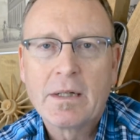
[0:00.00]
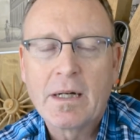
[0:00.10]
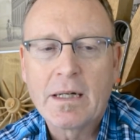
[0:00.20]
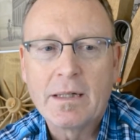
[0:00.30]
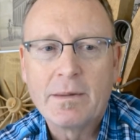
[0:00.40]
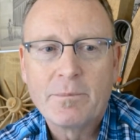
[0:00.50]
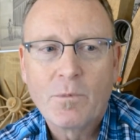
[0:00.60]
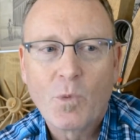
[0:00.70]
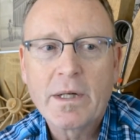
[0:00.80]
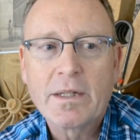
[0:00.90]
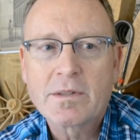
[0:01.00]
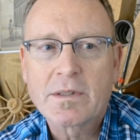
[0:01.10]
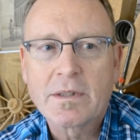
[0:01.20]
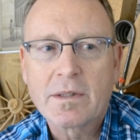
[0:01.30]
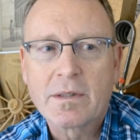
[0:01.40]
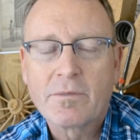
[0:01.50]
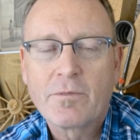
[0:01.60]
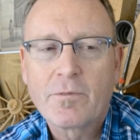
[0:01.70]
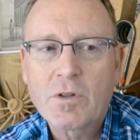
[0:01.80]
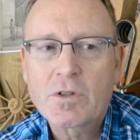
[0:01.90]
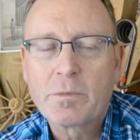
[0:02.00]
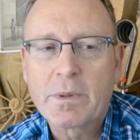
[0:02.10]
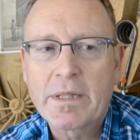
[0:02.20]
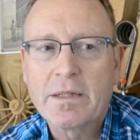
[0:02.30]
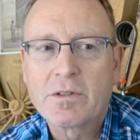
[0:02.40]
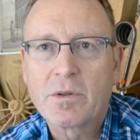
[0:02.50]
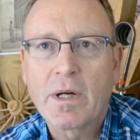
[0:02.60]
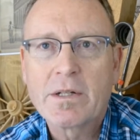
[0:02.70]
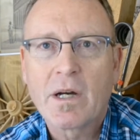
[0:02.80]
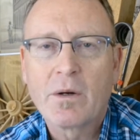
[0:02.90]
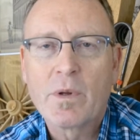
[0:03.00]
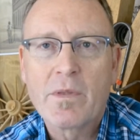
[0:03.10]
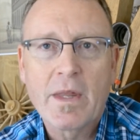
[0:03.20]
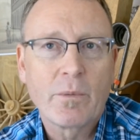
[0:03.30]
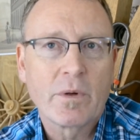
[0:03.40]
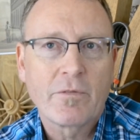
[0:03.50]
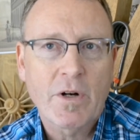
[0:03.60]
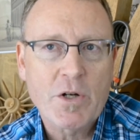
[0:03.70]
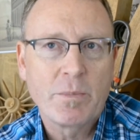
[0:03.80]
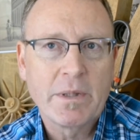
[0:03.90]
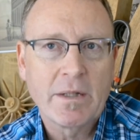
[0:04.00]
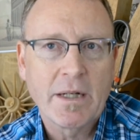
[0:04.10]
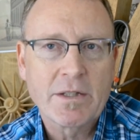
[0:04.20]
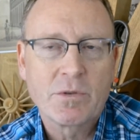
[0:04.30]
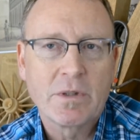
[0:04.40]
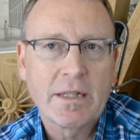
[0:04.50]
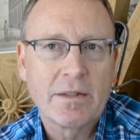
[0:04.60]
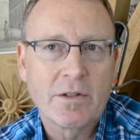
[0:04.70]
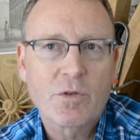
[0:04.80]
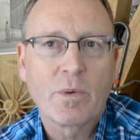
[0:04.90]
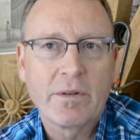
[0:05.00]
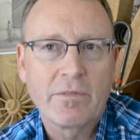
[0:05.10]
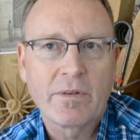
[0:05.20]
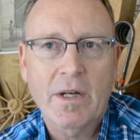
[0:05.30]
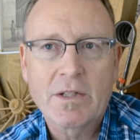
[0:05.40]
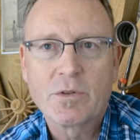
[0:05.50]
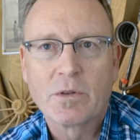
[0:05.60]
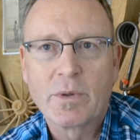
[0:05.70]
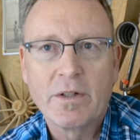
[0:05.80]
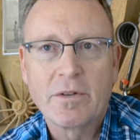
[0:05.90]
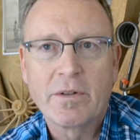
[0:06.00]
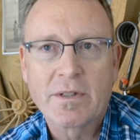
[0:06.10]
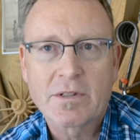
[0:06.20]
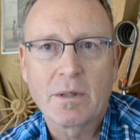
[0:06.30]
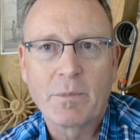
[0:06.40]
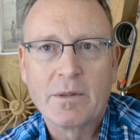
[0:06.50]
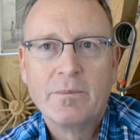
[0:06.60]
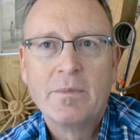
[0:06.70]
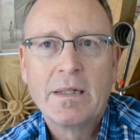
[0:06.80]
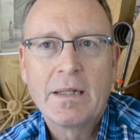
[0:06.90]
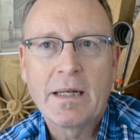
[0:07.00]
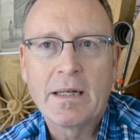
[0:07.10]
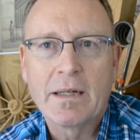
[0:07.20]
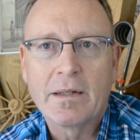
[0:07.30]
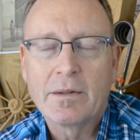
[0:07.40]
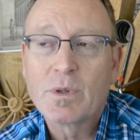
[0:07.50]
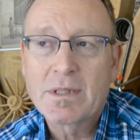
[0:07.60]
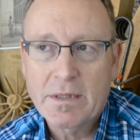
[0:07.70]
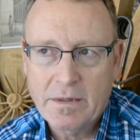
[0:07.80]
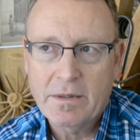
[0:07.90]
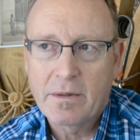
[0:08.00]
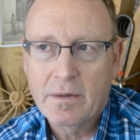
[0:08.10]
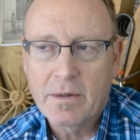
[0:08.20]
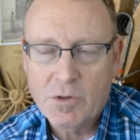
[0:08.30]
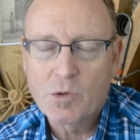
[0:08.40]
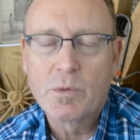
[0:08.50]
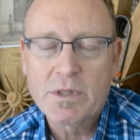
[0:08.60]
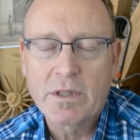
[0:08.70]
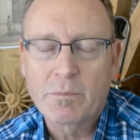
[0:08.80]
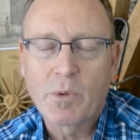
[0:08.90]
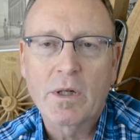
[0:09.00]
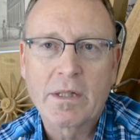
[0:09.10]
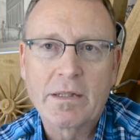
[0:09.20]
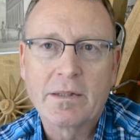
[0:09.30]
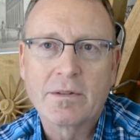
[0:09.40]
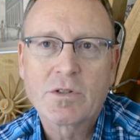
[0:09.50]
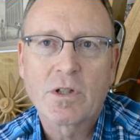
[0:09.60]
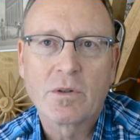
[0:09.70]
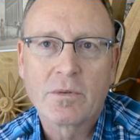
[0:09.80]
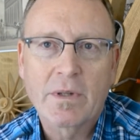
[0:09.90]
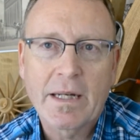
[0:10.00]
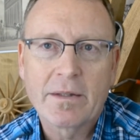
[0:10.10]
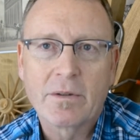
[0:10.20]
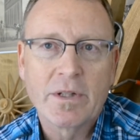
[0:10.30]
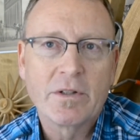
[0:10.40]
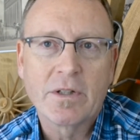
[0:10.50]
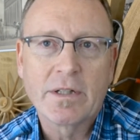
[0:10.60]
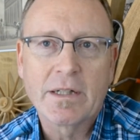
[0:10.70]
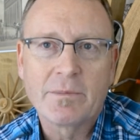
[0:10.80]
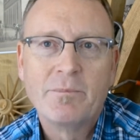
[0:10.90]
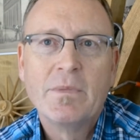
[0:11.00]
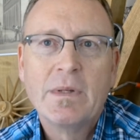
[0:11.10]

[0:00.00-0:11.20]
Uh, one is that the first group of kids who I taught when they were freshmen in high school had their 25th high school reunion this summer. And it was, the school was here in Portland, and so they had the reunion here.